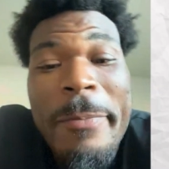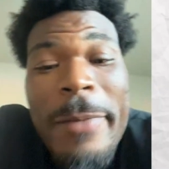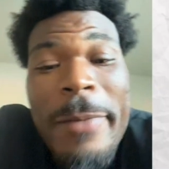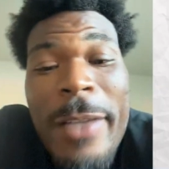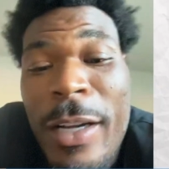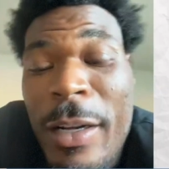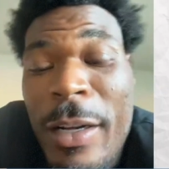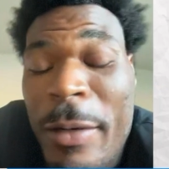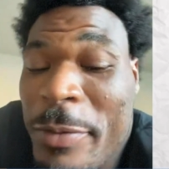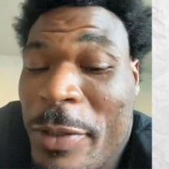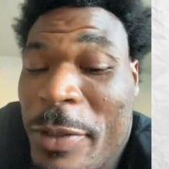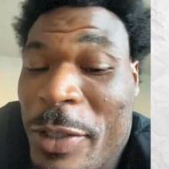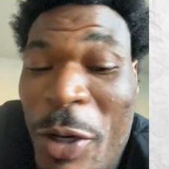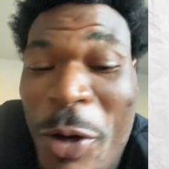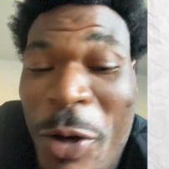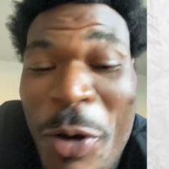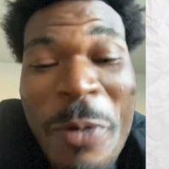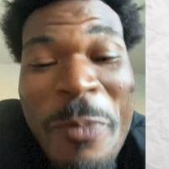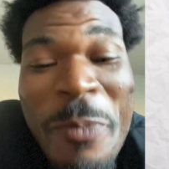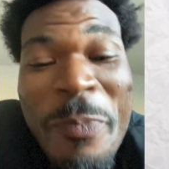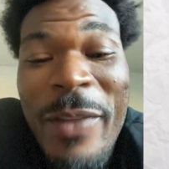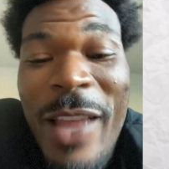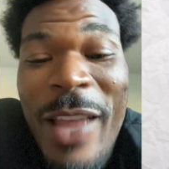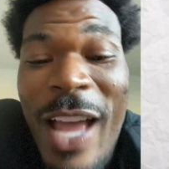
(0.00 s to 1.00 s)
Um, so
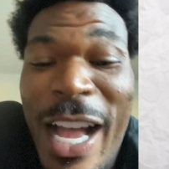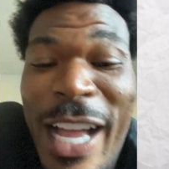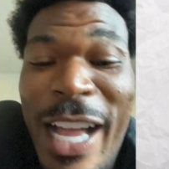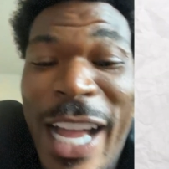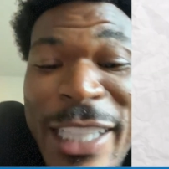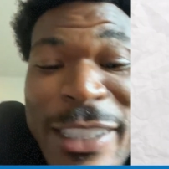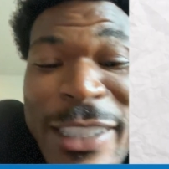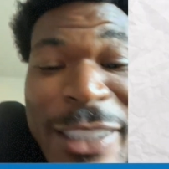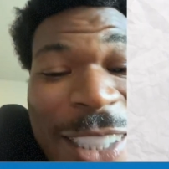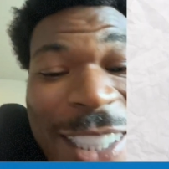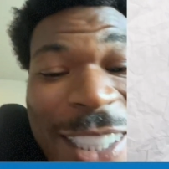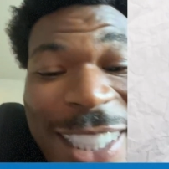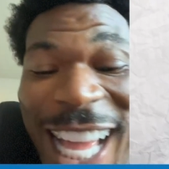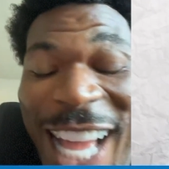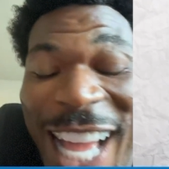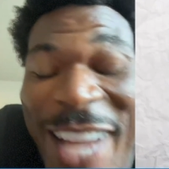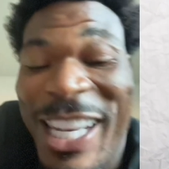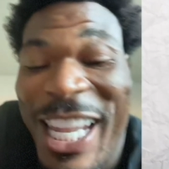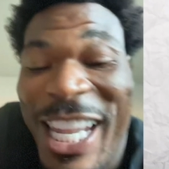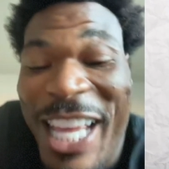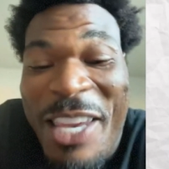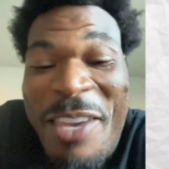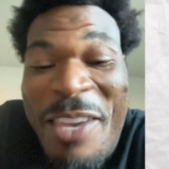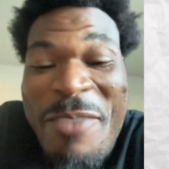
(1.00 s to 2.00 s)
I got to
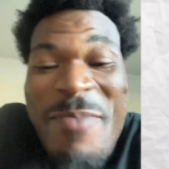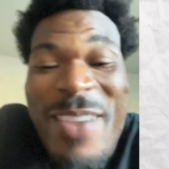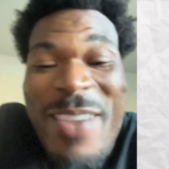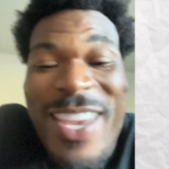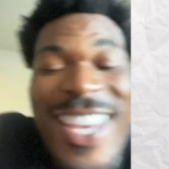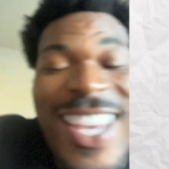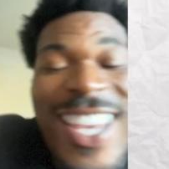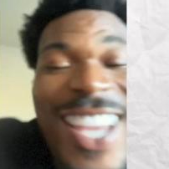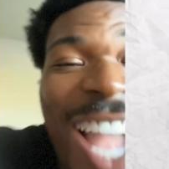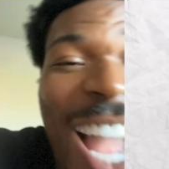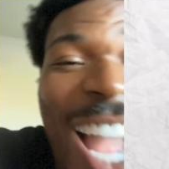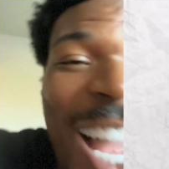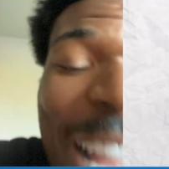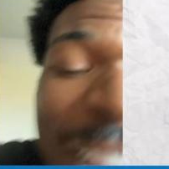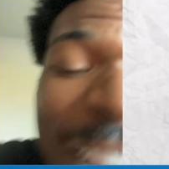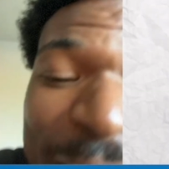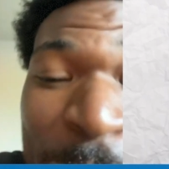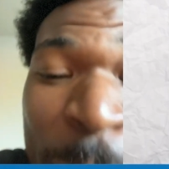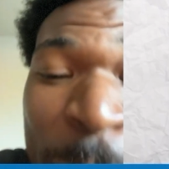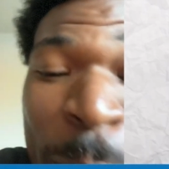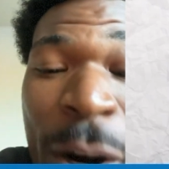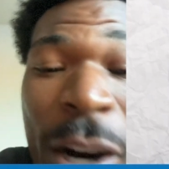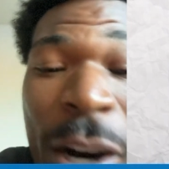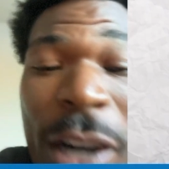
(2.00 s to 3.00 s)
lucky me. I got to
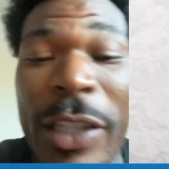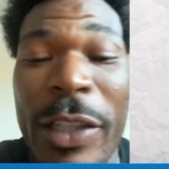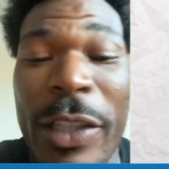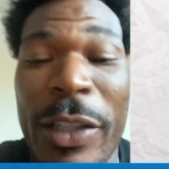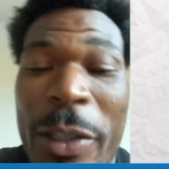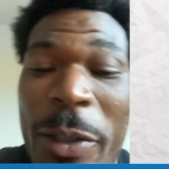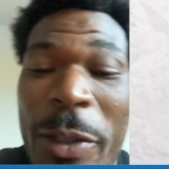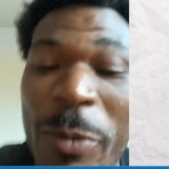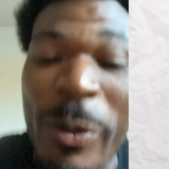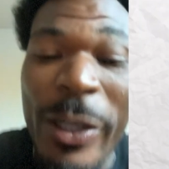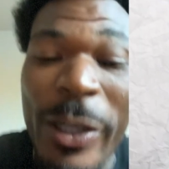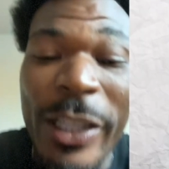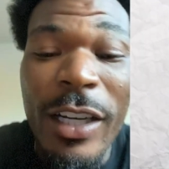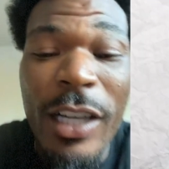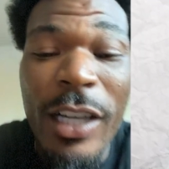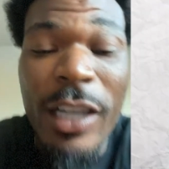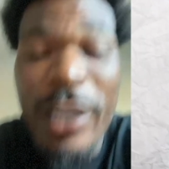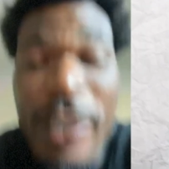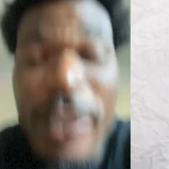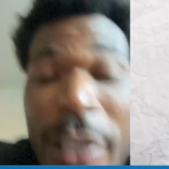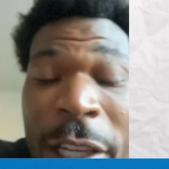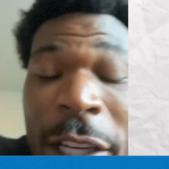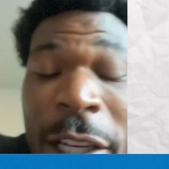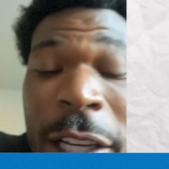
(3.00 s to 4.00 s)
partner with uh,
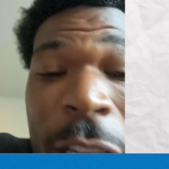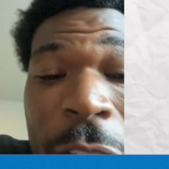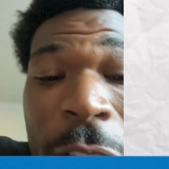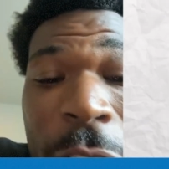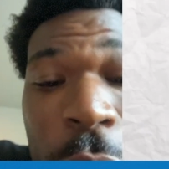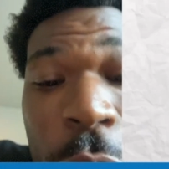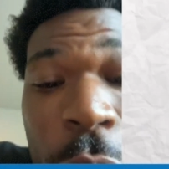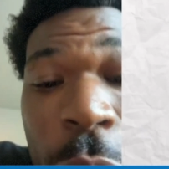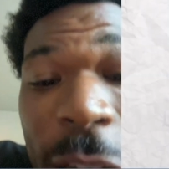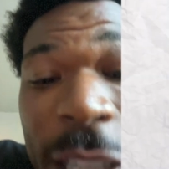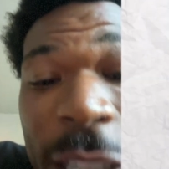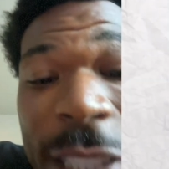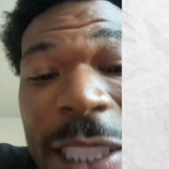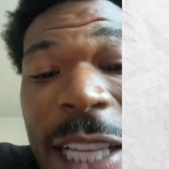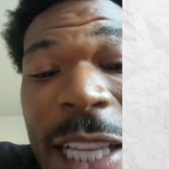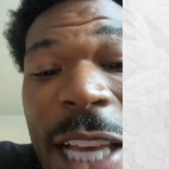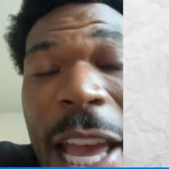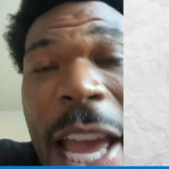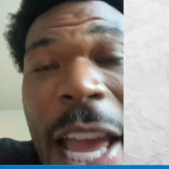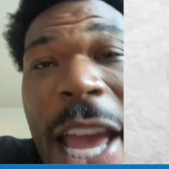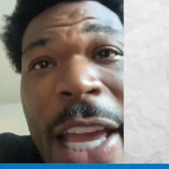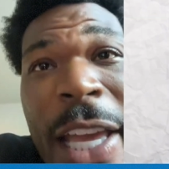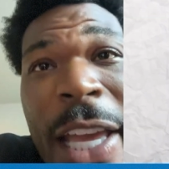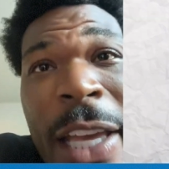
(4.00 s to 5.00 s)

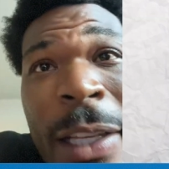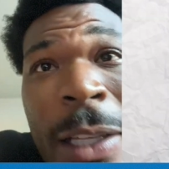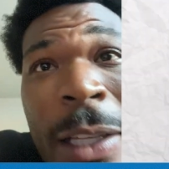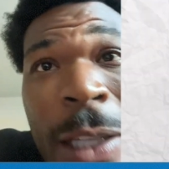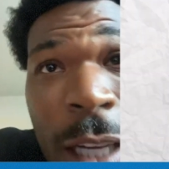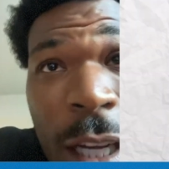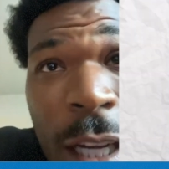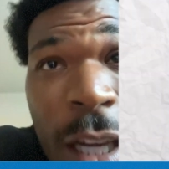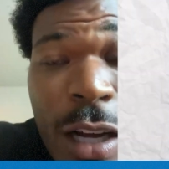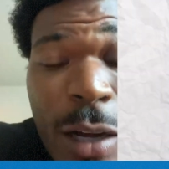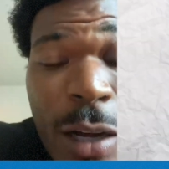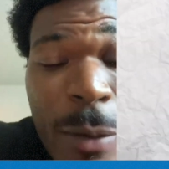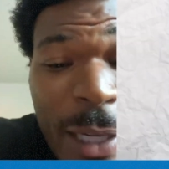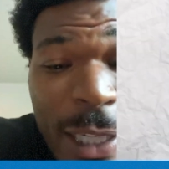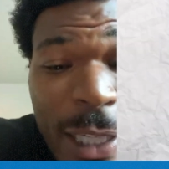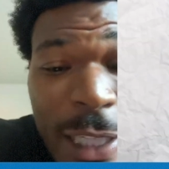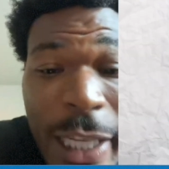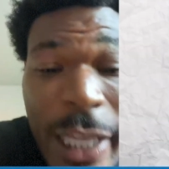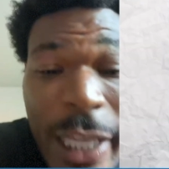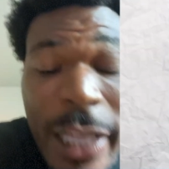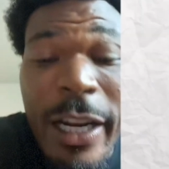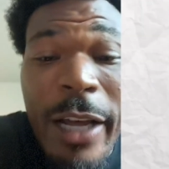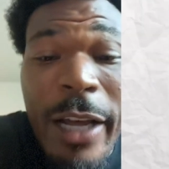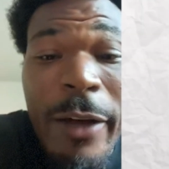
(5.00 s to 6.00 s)
USAA um, and the
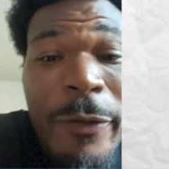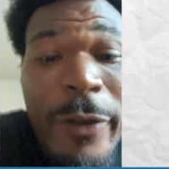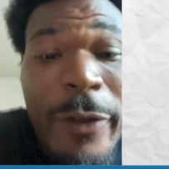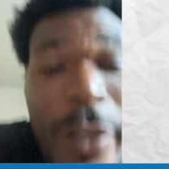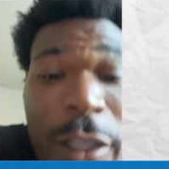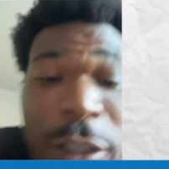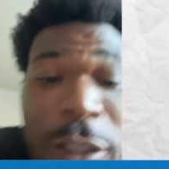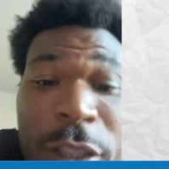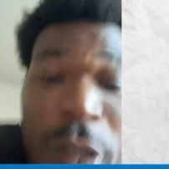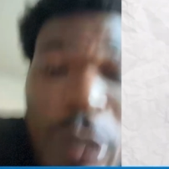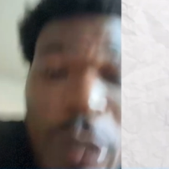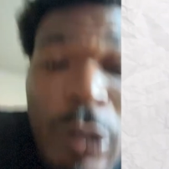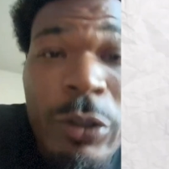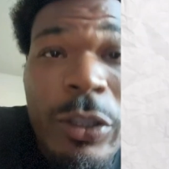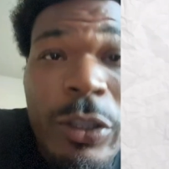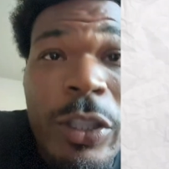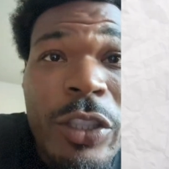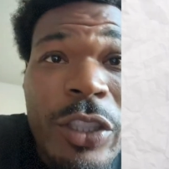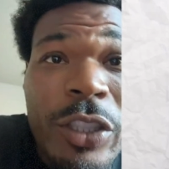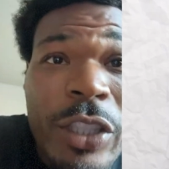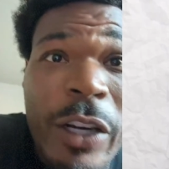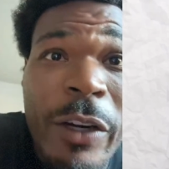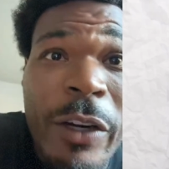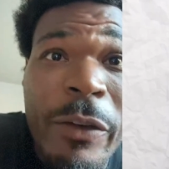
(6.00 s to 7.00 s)
NFL Salute the
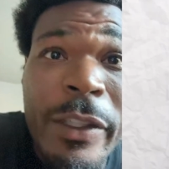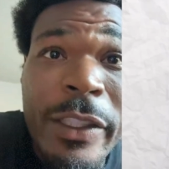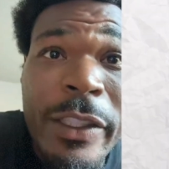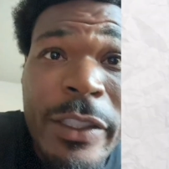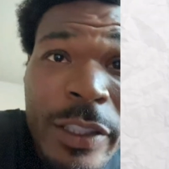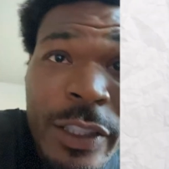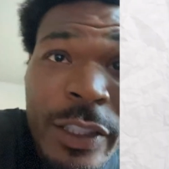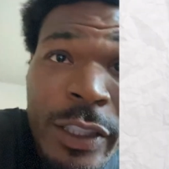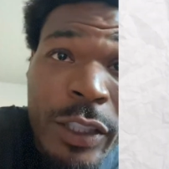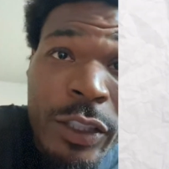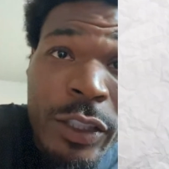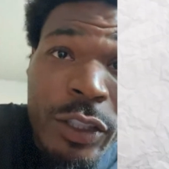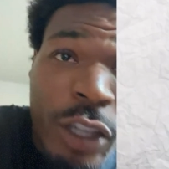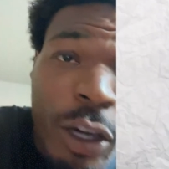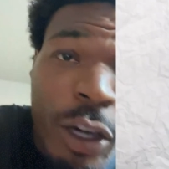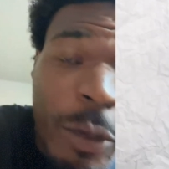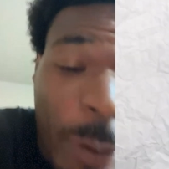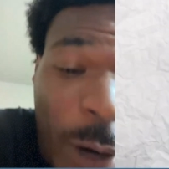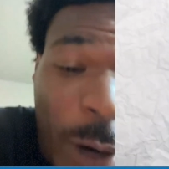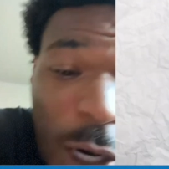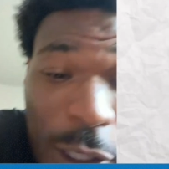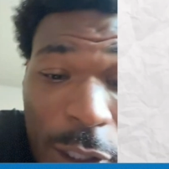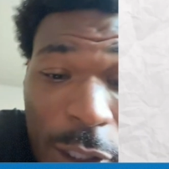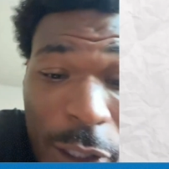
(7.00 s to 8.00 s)
Service. You know,
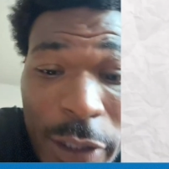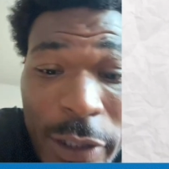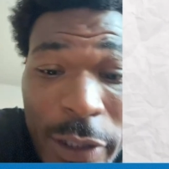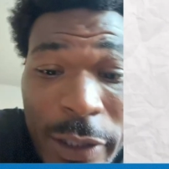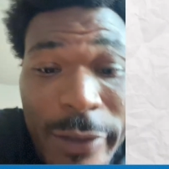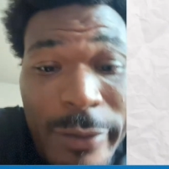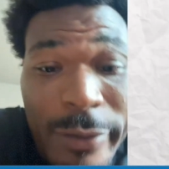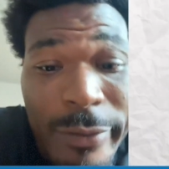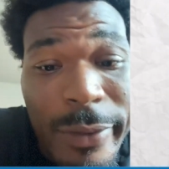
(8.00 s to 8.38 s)
partner.